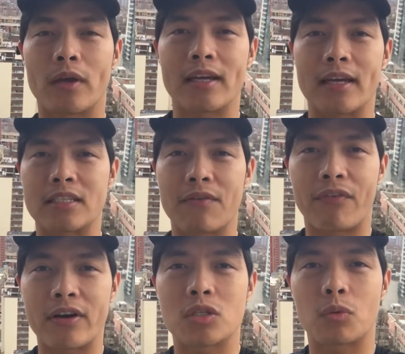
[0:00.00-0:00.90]
week is the
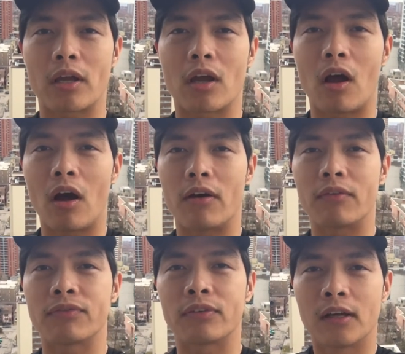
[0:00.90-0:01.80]
first week
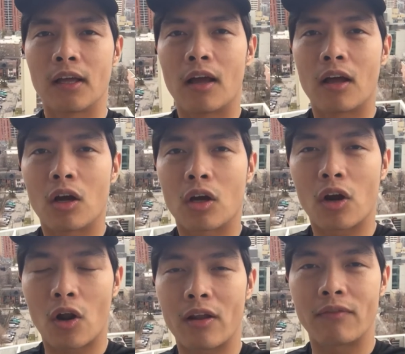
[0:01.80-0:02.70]
of
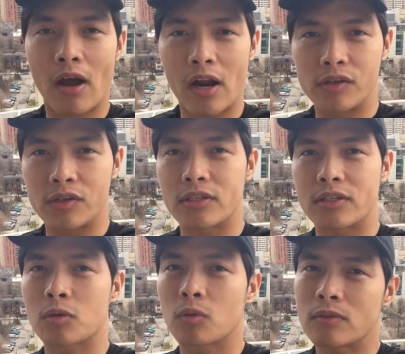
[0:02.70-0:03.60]

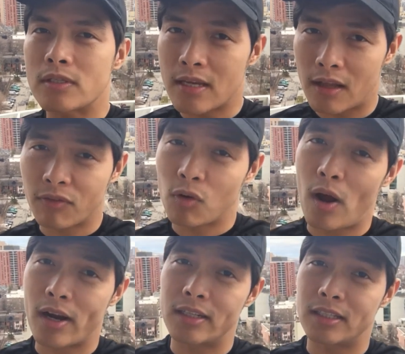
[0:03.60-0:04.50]
coronavirus
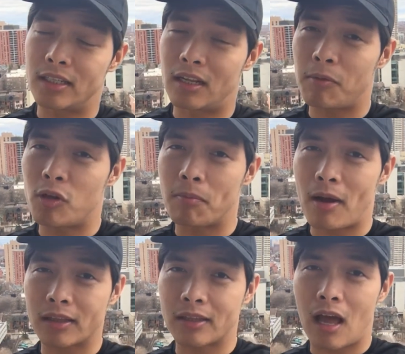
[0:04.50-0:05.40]
self-quarantine. I mean, yung
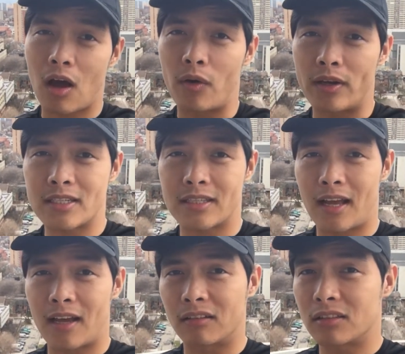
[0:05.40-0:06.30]
mga tao is
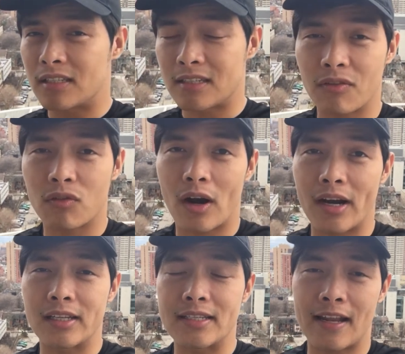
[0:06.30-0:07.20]
na
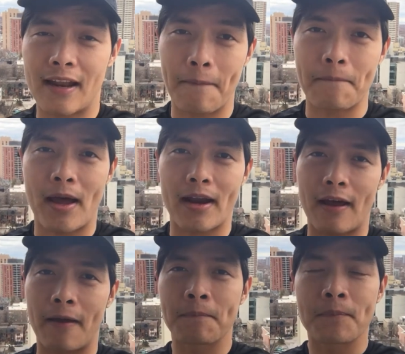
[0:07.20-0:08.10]
self-quarantine sila
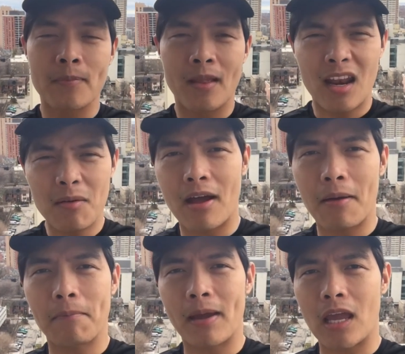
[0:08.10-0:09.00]
para, alam mo na,